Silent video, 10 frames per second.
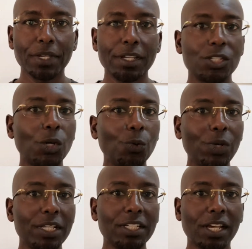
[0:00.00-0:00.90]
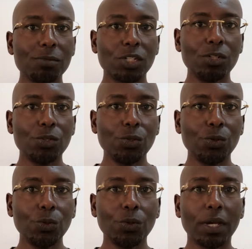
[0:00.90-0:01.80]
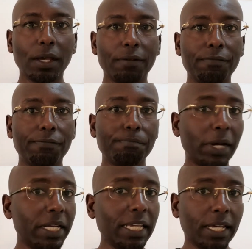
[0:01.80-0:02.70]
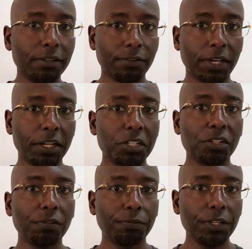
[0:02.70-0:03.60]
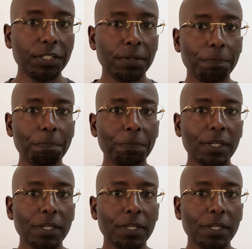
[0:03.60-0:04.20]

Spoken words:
So when it comes into money and financial freedom,